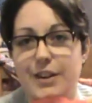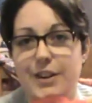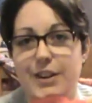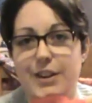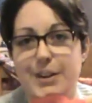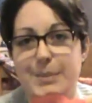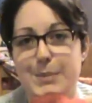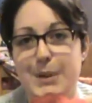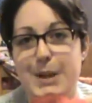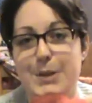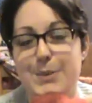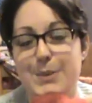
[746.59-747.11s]

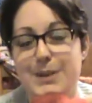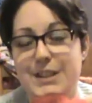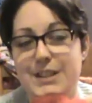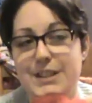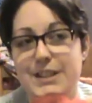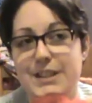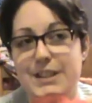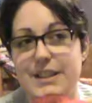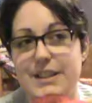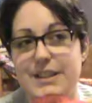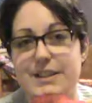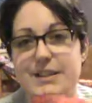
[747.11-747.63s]
on my wish
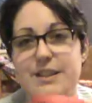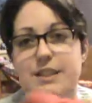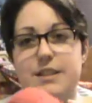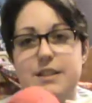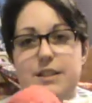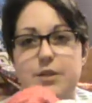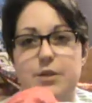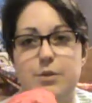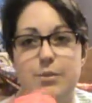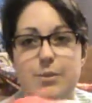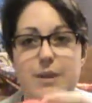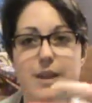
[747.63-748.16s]
list
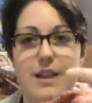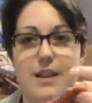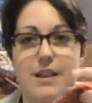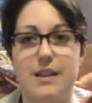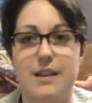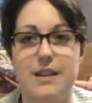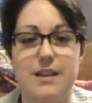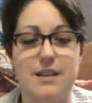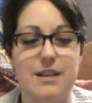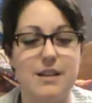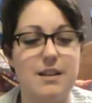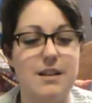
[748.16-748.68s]
to
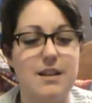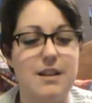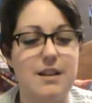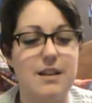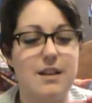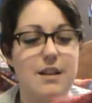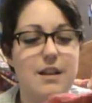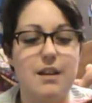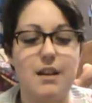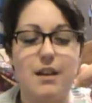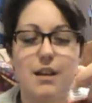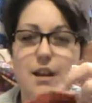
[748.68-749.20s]
make
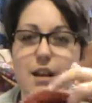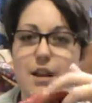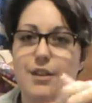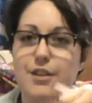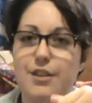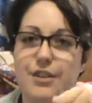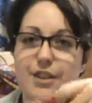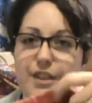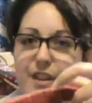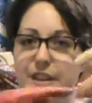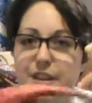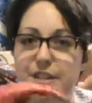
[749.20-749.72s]
other
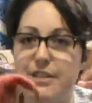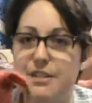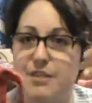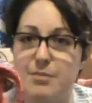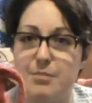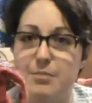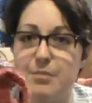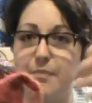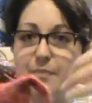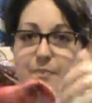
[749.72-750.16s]
things,